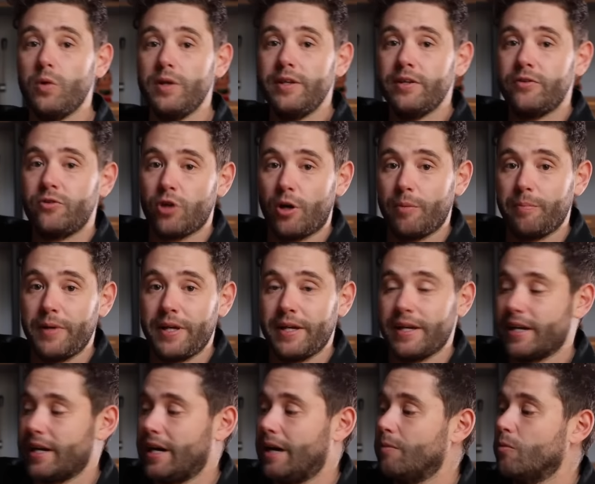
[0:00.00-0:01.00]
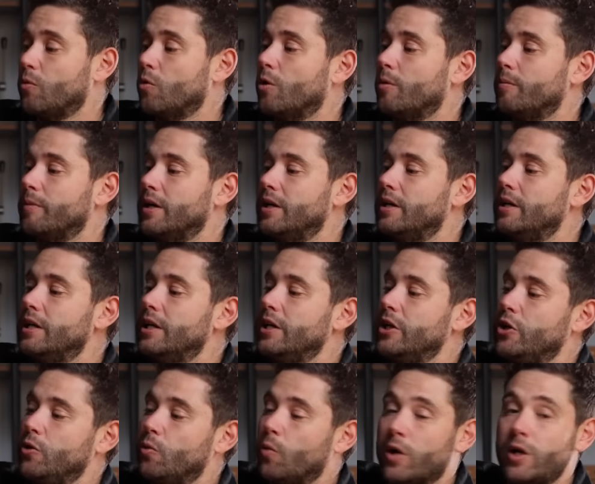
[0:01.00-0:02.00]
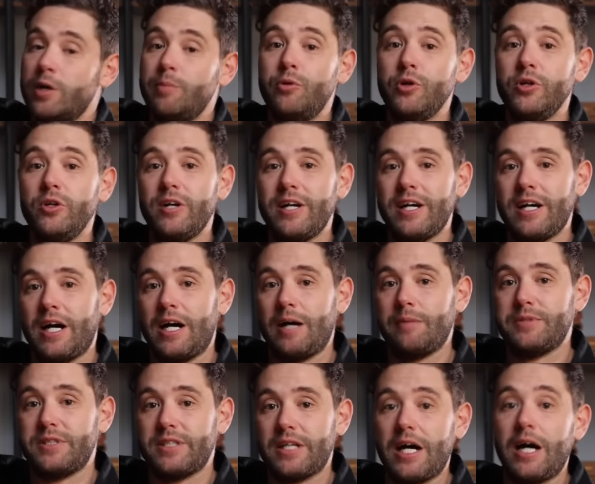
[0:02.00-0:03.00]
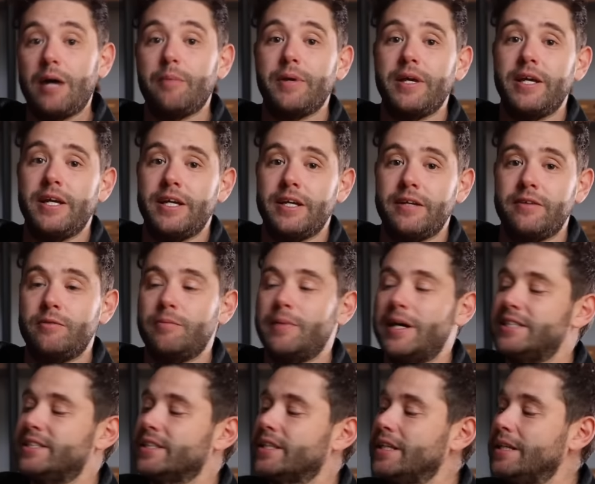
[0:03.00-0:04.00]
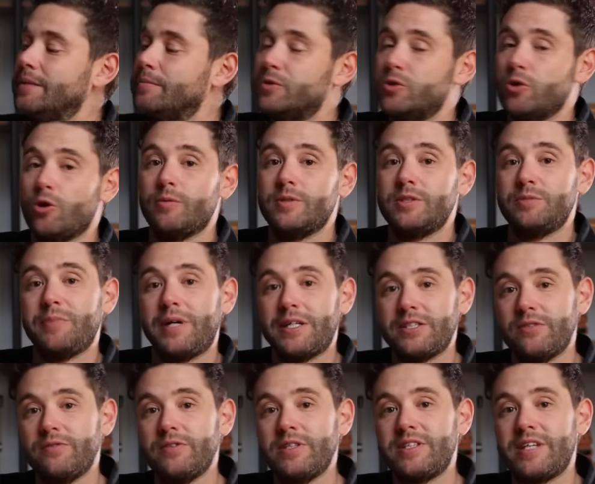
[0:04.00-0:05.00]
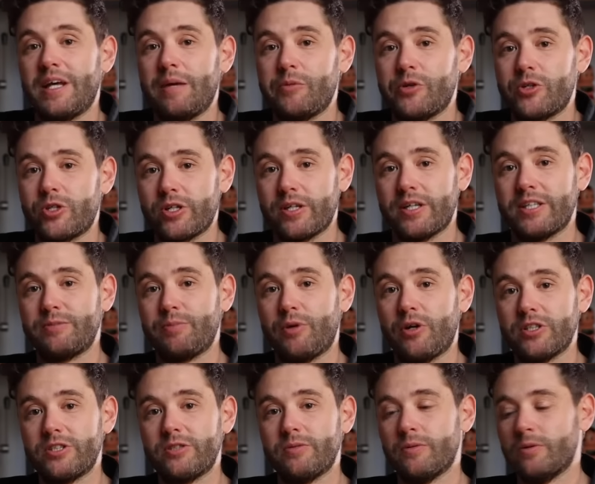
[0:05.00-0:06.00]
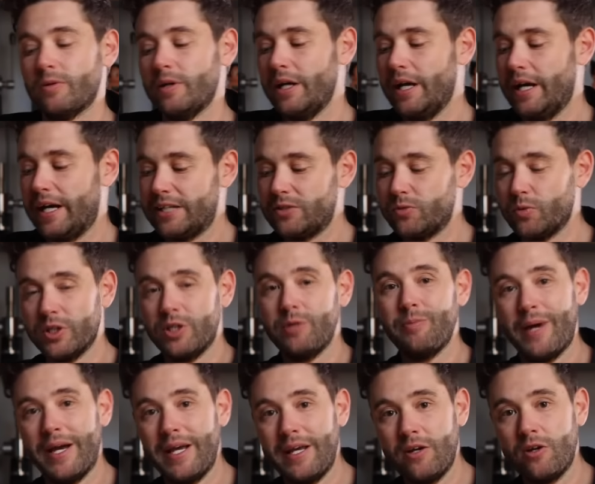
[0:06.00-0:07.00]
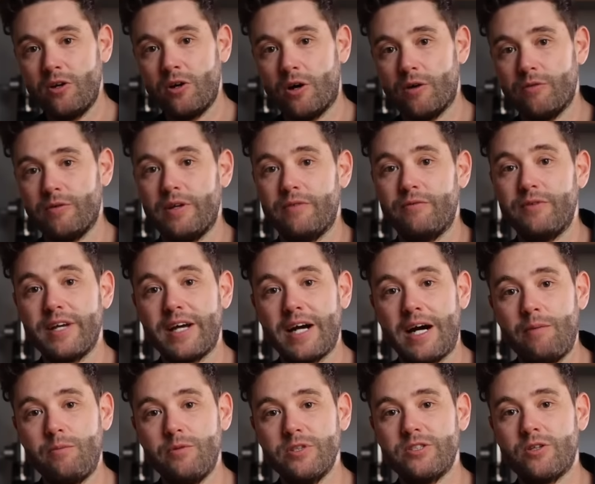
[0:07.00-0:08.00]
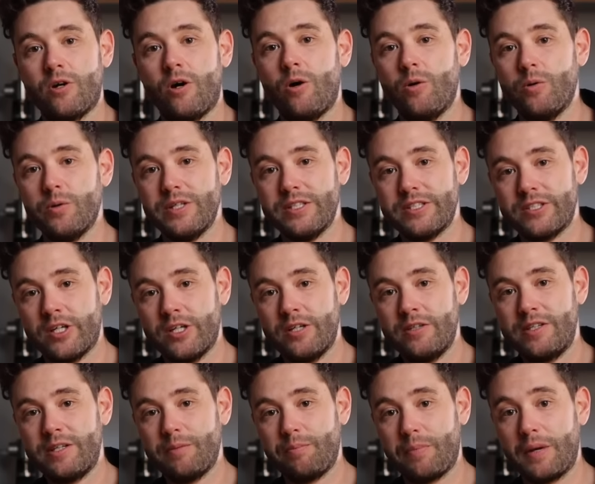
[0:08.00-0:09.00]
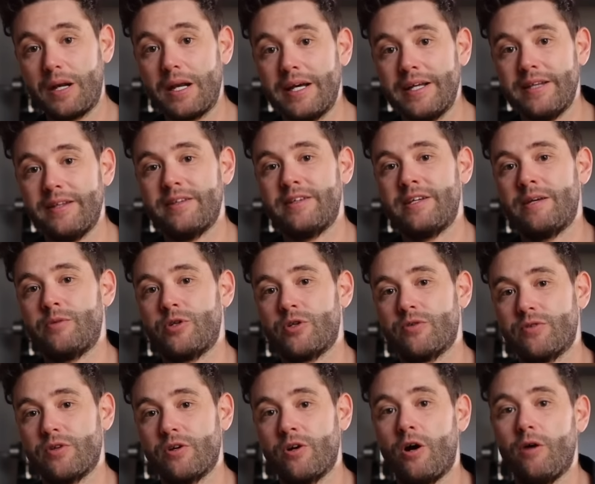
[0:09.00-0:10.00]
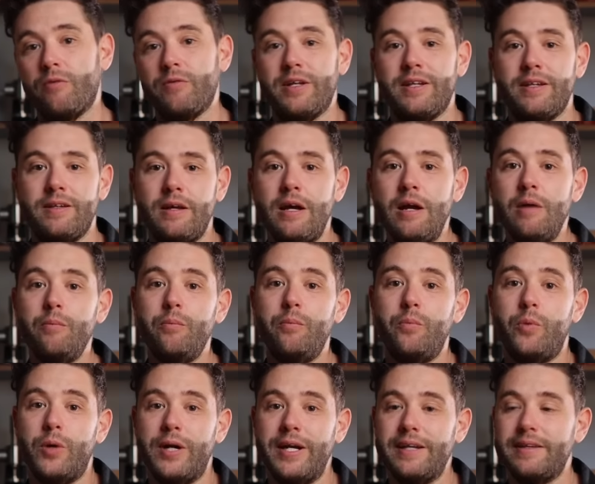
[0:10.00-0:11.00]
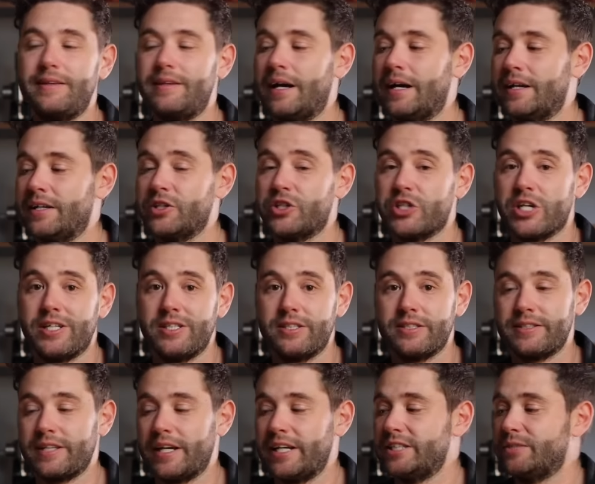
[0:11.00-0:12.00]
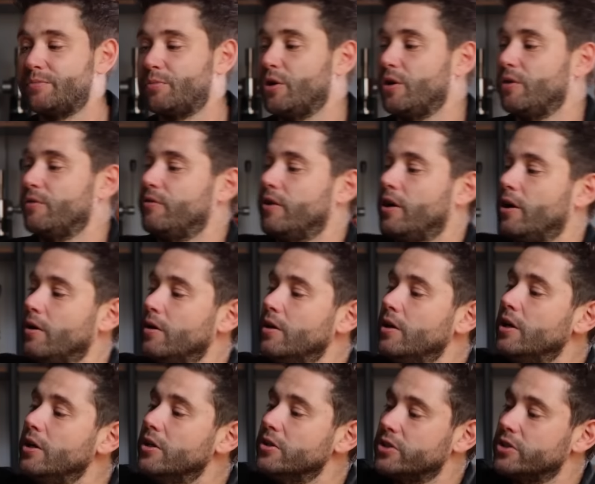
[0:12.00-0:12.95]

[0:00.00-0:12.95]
With the top being a cup warmer, you want to put your cups up here to basically absorb as much of the temperature as possible, as when you're making coffee, if the cup was cold, it's going to deplete the temperature of the coffee and bring it down and change the taste profile.